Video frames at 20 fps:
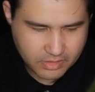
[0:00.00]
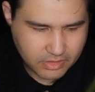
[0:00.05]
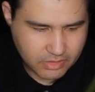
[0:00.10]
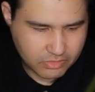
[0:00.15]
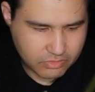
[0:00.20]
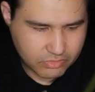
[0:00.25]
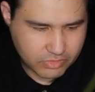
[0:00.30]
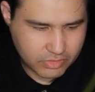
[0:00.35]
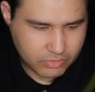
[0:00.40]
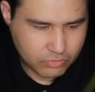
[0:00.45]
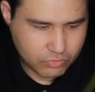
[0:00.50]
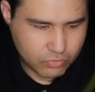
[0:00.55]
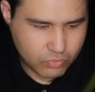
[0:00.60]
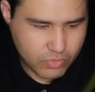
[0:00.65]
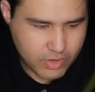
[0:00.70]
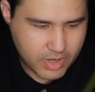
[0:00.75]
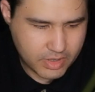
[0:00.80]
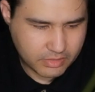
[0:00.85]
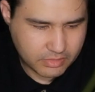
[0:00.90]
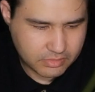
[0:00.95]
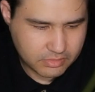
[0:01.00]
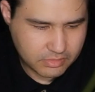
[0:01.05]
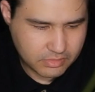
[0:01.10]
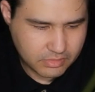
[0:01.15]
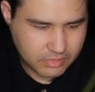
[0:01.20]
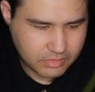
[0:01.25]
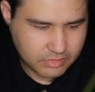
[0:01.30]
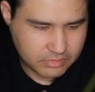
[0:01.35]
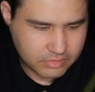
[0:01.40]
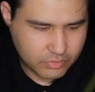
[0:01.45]
I cut in one,
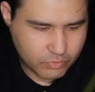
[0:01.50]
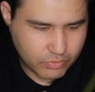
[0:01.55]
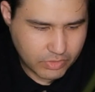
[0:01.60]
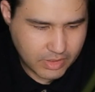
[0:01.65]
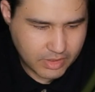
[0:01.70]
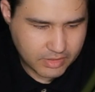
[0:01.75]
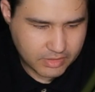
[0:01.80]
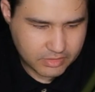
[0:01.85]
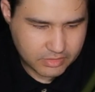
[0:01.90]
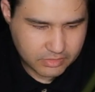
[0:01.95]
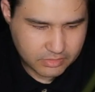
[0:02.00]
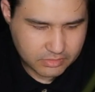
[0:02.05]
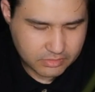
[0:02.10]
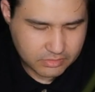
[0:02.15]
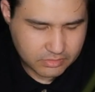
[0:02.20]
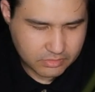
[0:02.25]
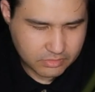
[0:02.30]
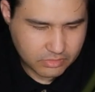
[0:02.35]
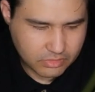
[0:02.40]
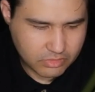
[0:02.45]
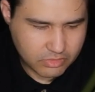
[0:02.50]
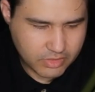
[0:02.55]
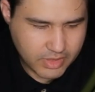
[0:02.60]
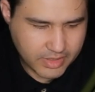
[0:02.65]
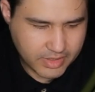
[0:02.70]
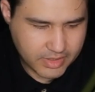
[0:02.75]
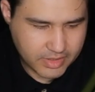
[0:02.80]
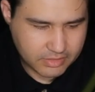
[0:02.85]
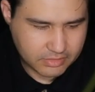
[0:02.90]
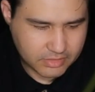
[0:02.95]
and then when I cut
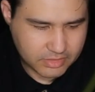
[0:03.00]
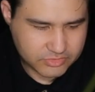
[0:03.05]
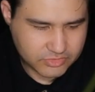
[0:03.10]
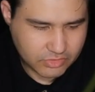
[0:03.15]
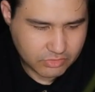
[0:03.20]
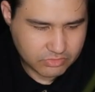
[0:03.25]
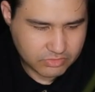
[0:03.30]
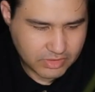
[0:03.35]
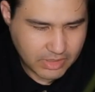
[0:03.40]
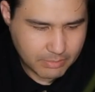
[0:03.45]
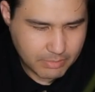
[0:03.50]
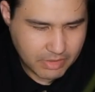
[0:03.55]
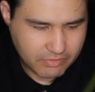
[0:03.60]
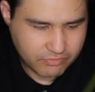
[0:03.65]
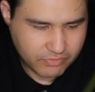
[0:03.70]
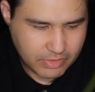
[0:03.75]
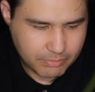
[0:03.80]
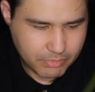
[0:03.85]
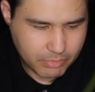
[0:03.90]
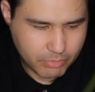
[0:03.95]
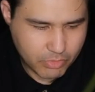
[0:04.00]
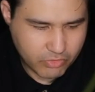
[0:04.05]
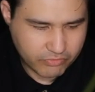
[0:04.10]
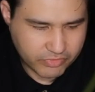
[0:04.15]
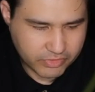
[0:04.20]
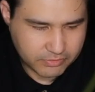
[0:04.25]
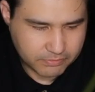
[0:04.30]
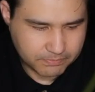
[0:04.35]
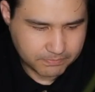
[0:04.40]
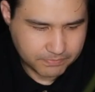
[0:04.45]
again, the second time I flip them
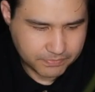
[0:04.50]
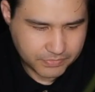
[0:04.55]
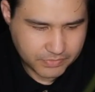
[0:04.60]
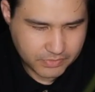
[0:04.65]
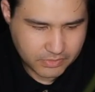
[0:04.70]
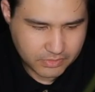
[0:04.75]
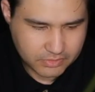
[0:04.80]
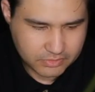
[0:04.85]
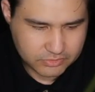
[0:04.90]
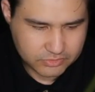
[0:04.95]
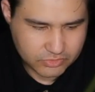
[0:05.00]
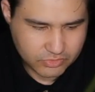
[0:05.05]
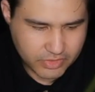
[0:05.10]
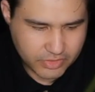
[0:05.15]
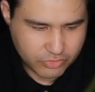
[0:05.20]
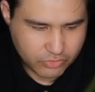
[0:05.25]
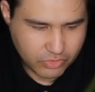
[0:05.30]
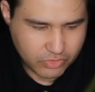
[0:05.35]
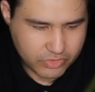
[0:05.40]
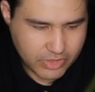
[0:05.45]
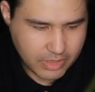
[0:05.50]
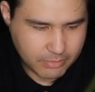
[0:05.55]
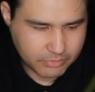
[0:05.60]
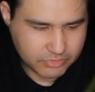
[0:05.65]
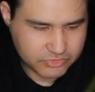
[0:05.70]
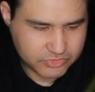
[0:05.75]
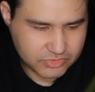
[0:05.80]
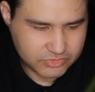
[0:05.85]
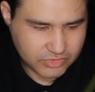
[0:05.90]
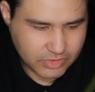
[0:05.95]
over. So the three of
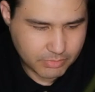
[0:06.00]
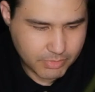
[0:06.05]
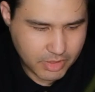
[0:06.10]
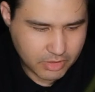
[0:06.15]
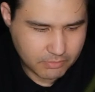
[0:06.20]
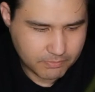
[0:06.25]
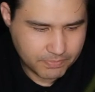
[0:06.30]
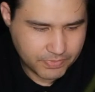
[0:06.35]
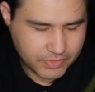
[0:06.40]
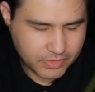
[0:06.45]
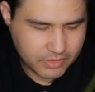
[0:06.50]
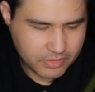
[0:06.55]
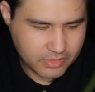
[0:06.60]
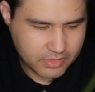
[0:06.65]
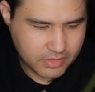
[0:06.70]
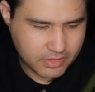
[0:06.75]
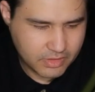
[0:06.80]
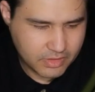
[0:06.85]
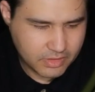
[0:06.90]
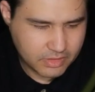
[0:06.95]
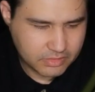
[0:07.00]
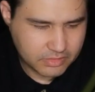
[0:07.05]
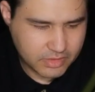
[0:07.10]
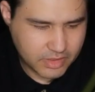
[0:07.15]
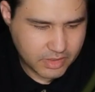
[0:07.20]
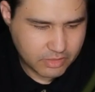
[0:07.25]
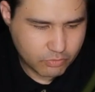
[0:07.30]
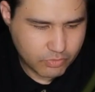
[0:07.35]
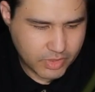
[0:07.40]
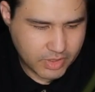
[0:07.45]
diamonds is at the bottom.
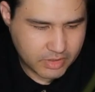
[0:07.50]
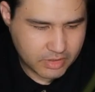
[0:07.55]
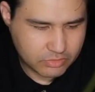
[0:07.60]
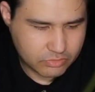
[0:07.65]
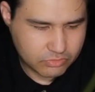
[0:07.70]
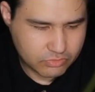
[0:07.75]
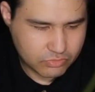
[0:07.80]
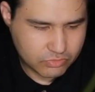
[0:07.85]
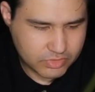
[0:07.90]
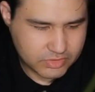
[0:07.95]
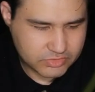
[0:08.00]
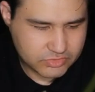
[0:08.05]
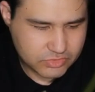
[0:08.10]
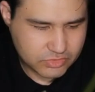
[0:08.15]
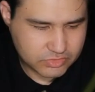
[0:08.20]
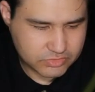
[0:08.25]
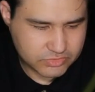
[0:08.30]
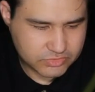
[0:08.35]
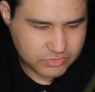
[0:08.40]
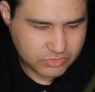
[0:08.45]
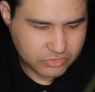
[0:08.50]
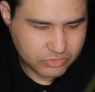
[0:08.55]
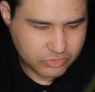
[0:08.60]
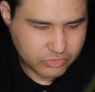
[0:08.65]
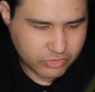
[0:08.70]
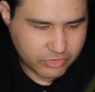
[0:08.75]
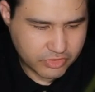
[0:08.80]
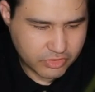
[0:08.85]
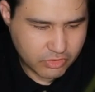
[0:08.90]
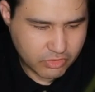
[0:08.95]
Then what I need to do is just
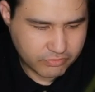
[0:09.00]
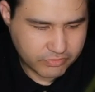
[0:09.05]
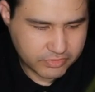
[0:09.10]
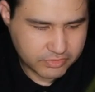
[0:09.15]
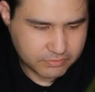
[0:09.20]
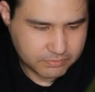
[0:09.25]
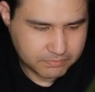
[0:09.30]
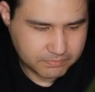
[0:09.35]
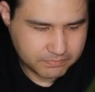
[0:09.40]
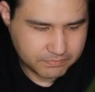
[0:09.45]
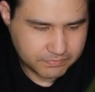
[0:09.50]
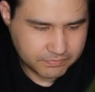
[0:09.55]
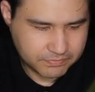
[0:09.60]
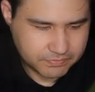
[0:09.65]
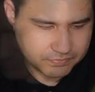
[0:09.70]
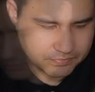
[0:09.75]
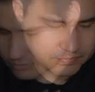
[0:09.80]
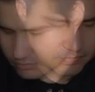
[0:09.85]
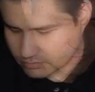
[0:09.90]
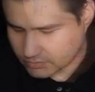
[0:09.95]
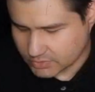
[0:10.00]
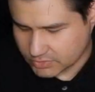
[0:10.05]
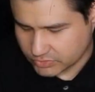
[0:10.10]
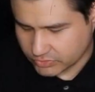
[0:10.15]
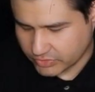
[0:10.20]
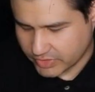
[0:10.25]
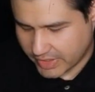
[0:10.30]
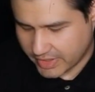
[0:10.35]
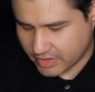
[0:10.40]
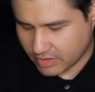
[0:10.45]
turn it over.
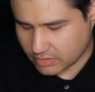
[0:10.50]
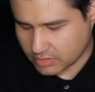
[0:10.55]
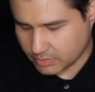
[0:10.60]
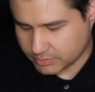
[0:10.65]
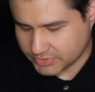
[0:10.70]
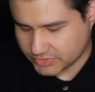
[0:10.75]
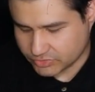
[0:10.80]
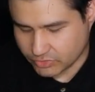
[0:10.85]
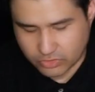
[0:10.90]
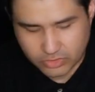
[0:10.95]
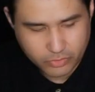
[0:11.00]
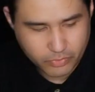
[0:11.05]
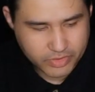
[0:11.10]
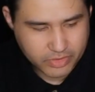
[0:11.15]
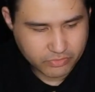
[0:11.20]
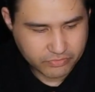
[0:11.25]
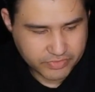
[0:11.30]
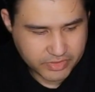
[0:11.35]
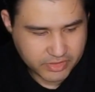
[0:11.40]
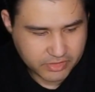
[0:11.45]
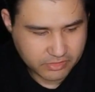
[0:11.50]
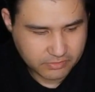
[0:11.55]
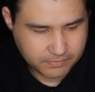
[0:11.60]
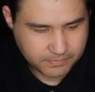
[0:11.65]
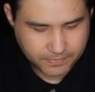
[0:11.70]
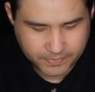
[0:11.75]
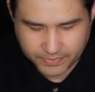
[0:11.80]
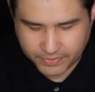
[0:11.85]
So the eight of clubs is all the way over here.